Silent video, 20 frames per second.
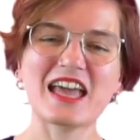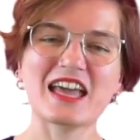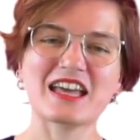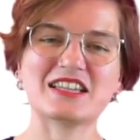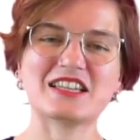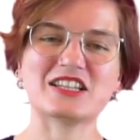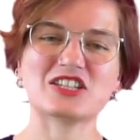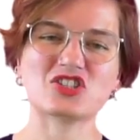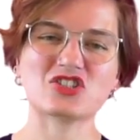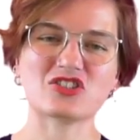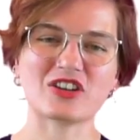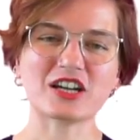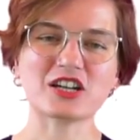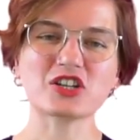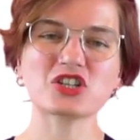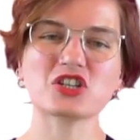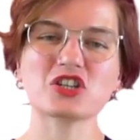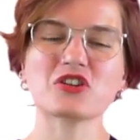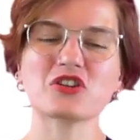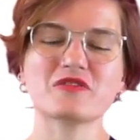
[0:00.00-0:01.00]
The
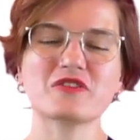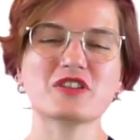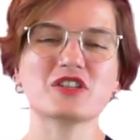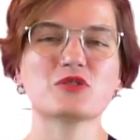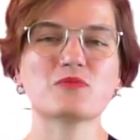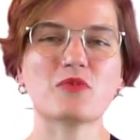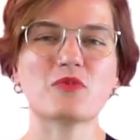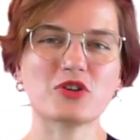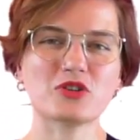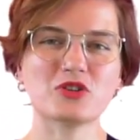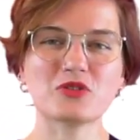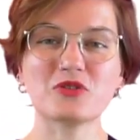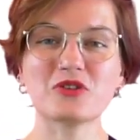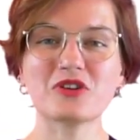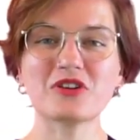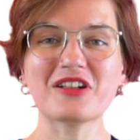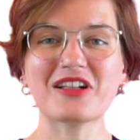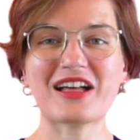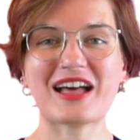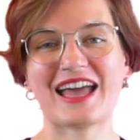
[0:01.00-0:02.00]
structure of this
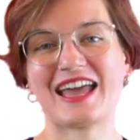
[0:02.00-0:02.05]
module